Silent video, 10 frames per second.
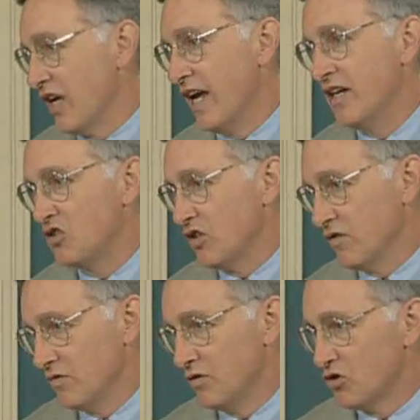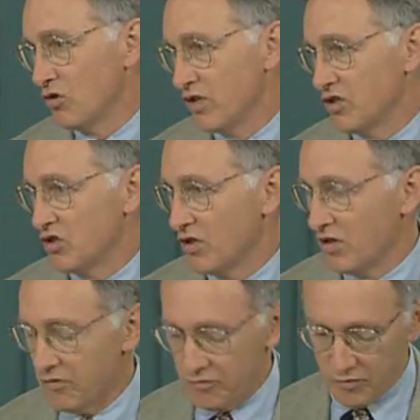ancient tradition
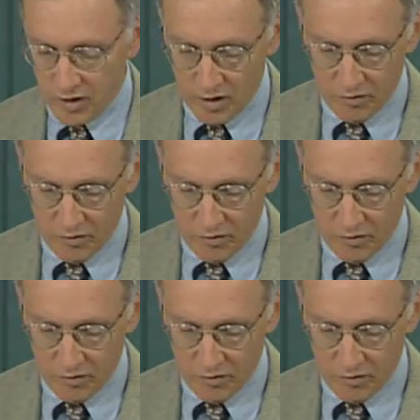of